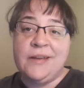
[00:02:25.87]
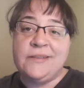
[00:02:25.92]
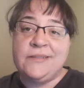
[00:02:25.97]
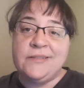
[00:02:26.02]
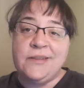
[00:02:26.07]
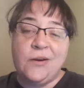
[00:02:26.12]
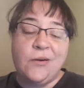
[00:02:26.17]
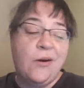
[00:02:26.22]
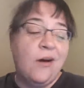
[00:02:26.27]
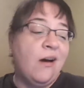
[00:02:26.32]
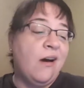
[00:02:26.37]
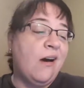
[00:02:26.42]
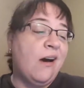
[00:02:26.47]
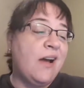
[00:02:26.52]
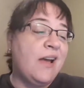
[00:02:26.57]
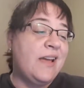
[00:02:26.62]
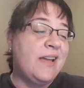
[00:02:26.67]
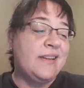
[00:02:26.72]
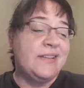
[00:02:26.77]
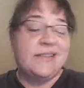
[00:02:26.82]
So
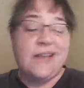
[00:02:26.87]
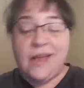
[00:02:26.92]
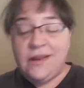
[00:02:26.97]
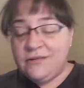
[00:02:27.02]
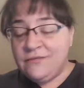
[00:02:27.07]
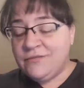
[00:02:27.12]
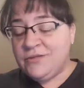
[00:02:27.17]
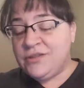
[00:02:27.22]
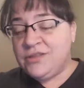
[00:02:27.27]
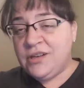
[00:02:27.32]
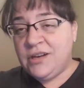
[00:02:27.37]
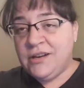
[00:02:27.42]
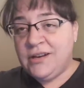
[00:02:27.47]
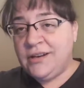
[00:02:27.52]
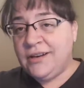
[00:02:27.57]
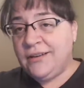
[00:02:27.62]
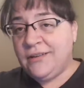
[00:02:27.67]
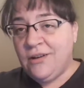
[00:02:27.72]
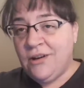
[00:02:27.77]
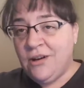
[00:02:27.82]
I intend for Jerry
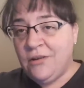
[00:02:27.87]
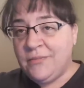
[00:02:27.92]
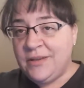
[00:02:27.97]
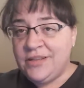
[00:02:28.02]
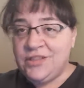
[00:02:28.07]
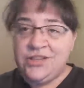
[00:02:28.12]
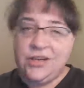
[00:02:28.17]
to call me.